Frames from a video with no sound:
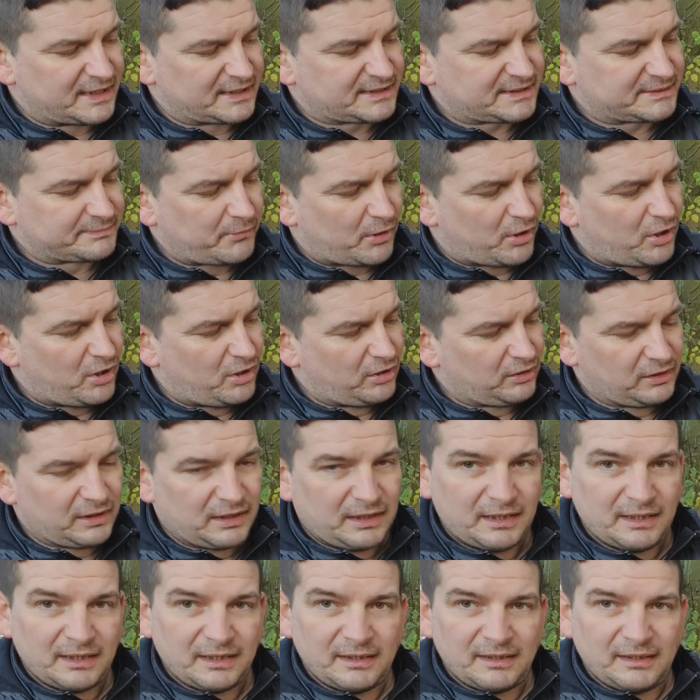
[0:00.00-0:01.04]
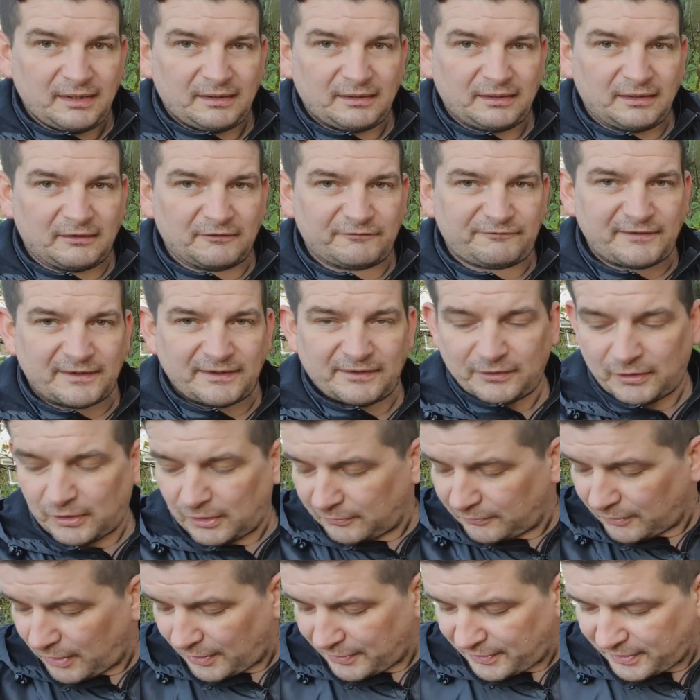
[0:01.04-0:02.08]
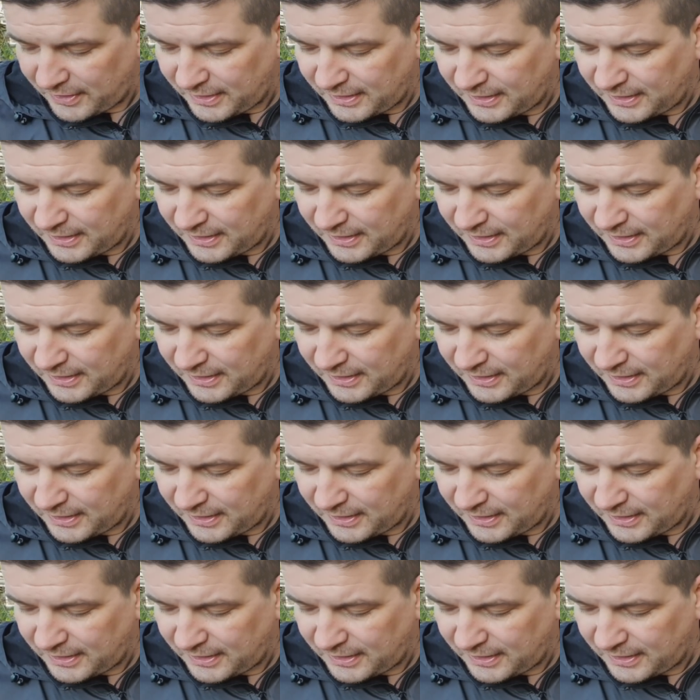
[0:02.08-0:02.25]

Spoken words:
small little ferro rod